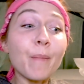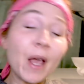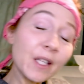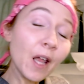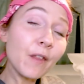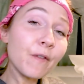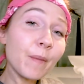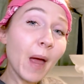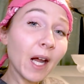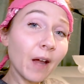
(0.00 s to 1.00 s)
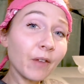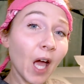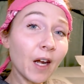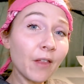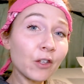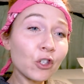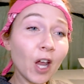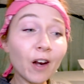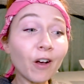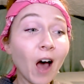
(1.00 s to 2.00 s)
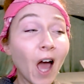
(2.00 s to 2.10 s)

based on the feedback I've gotten on this channel,